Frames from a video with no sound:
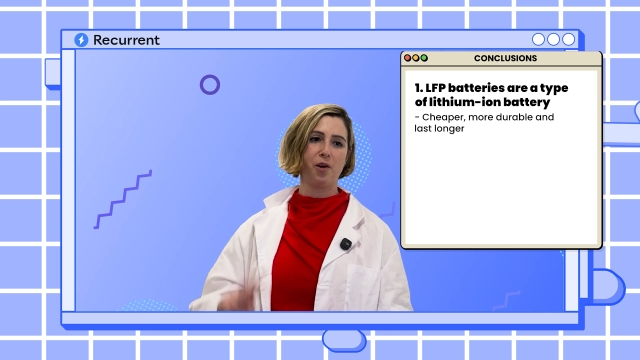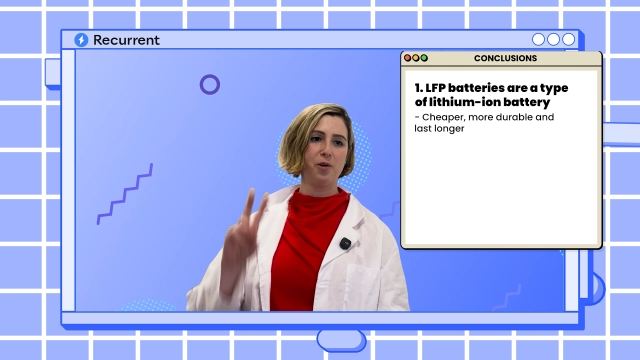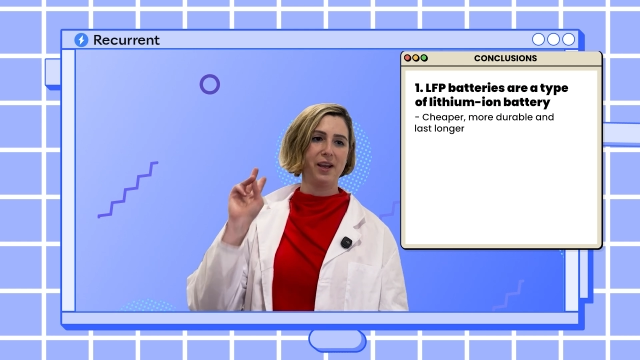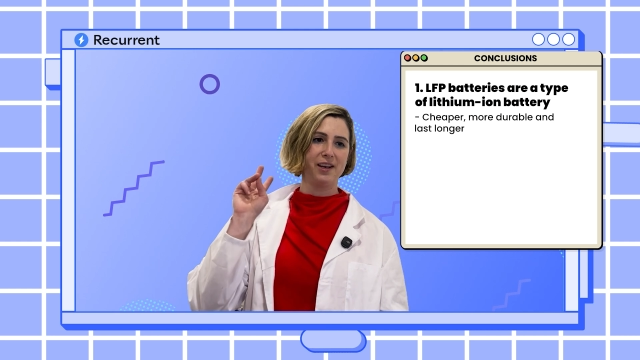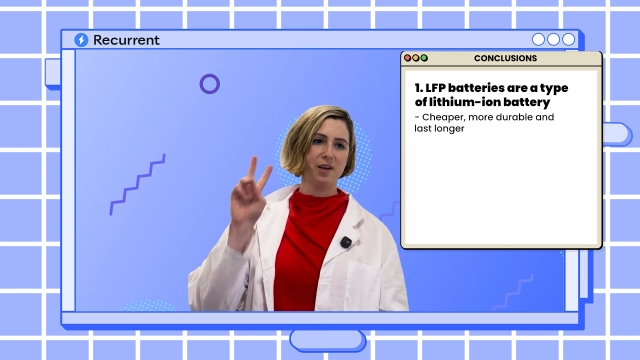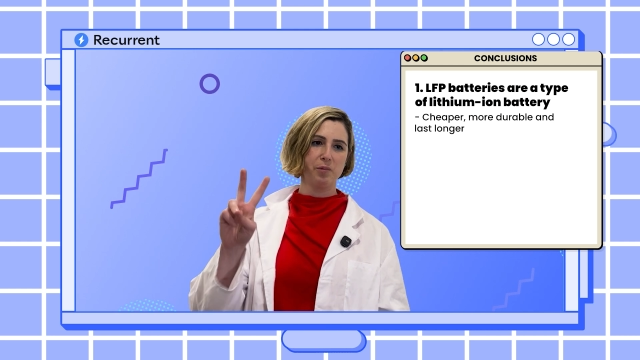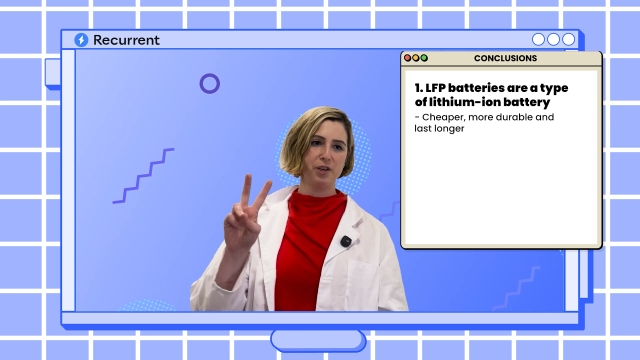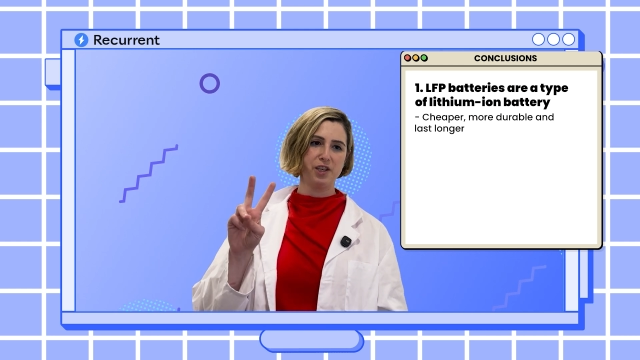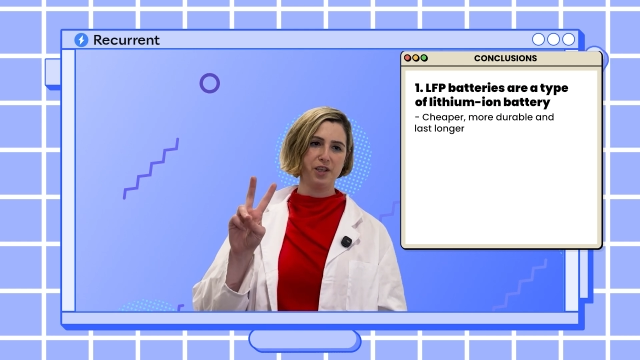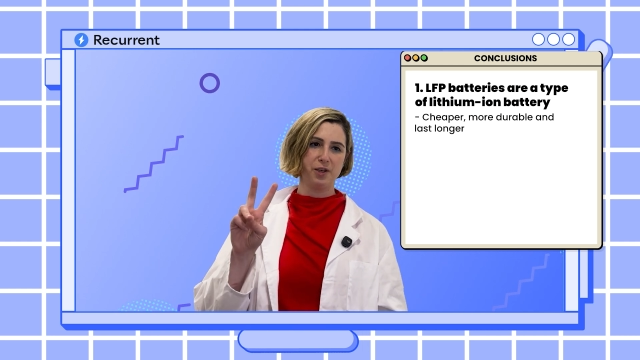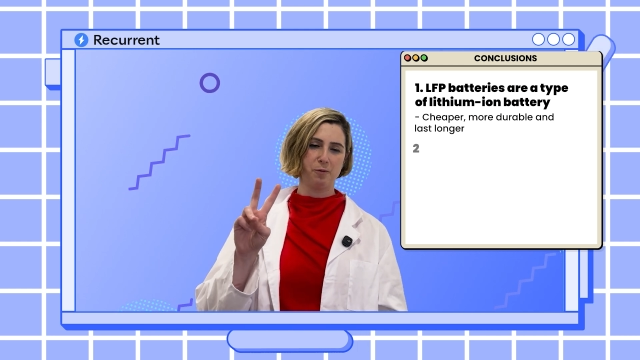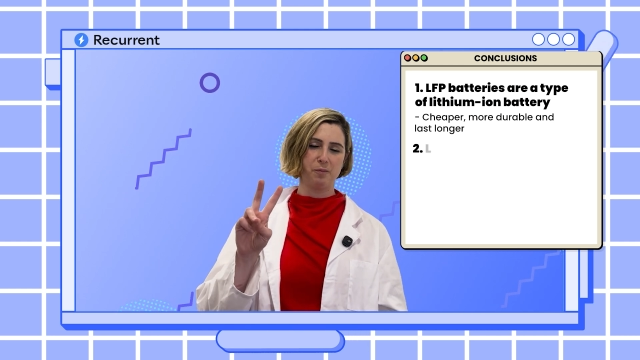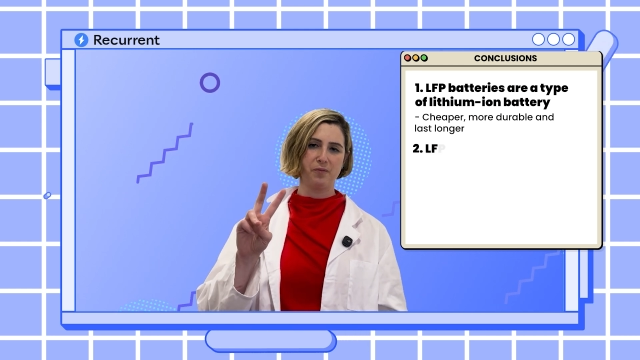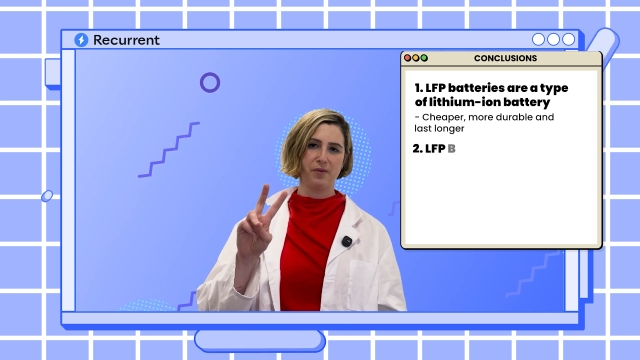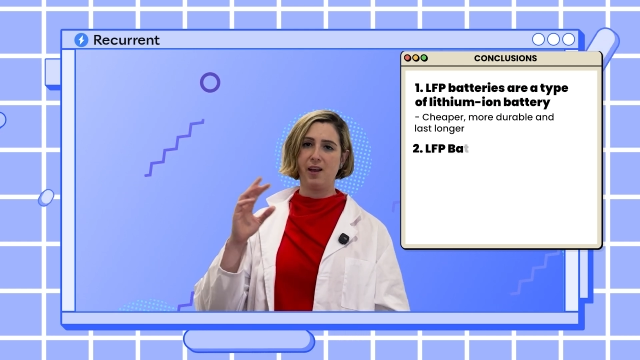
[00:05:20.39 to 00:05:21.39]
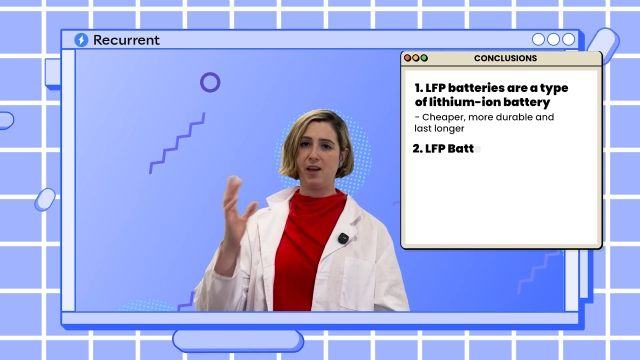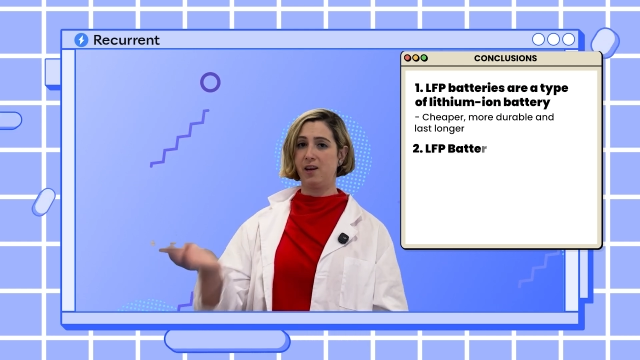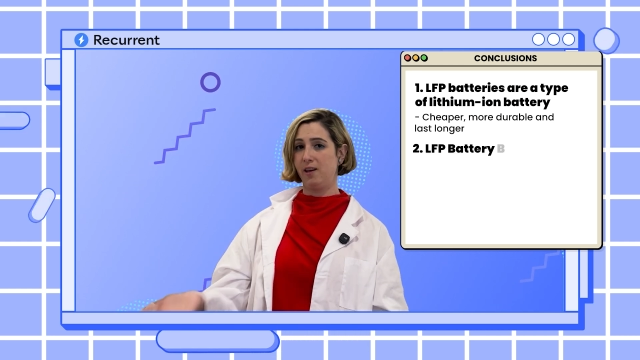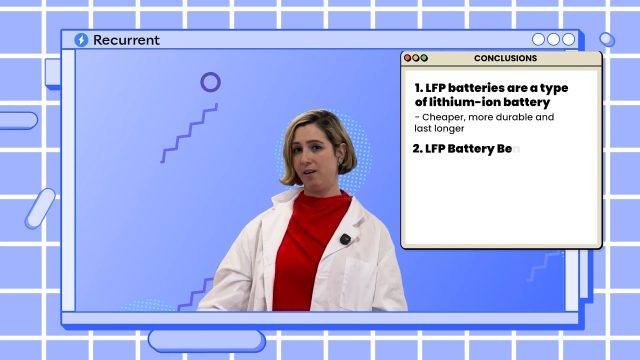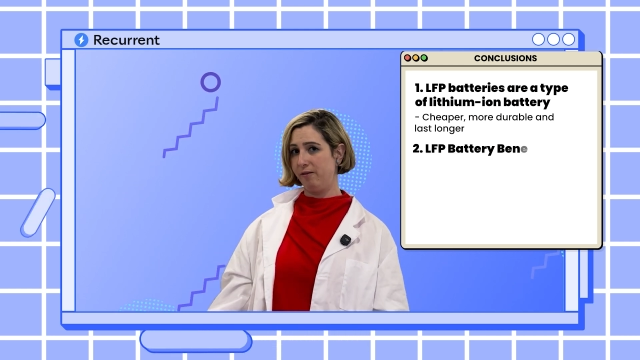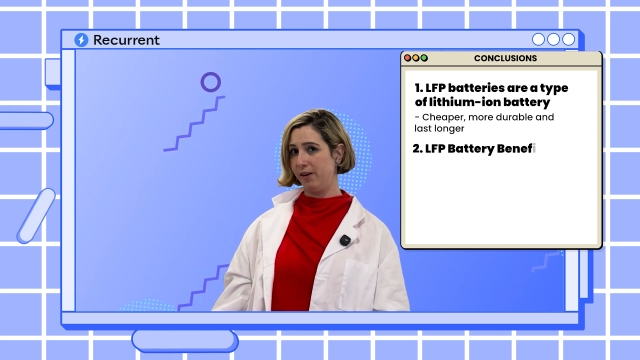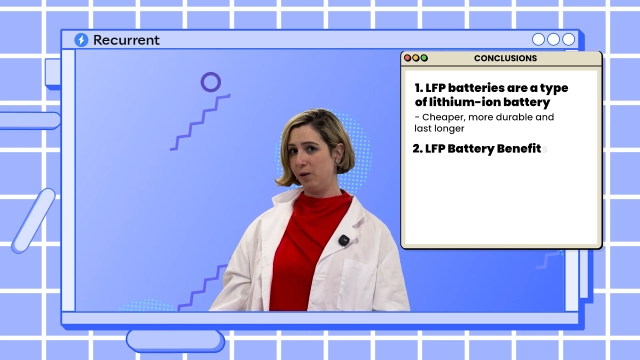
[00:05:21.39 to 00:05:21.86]
Okay, number two, an
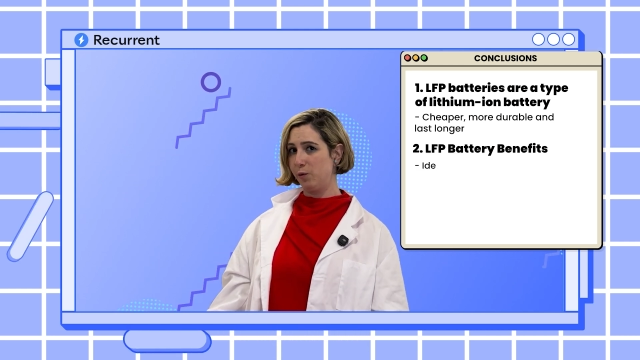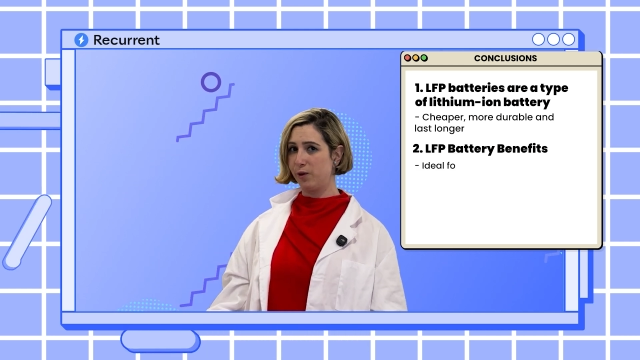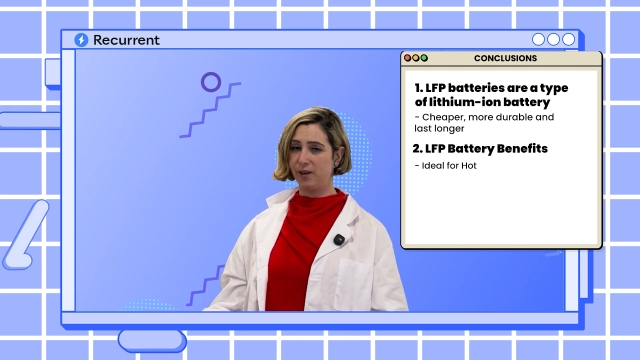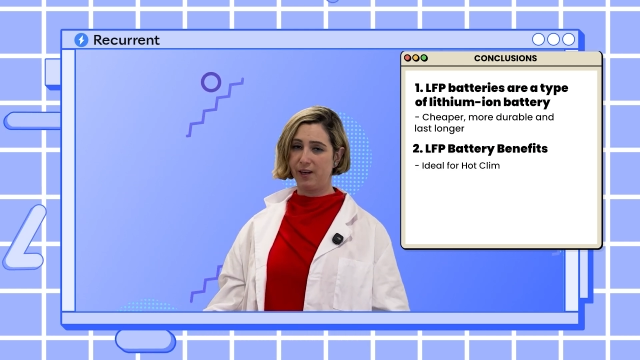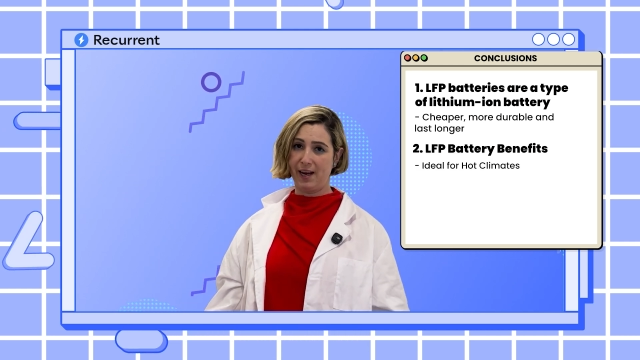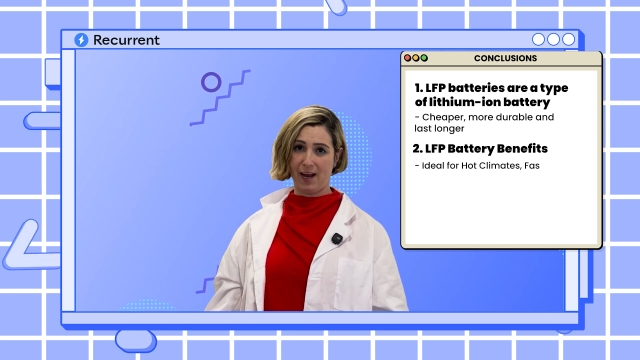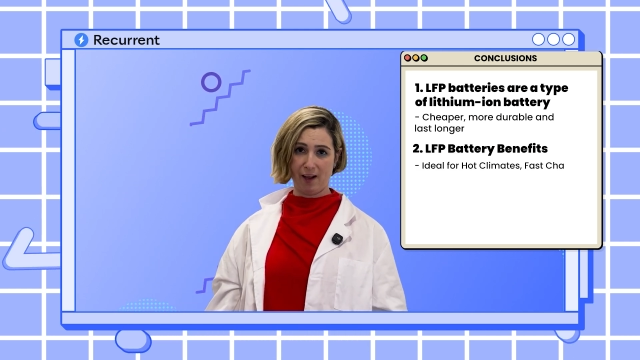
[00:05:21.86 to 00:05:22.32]
EV with an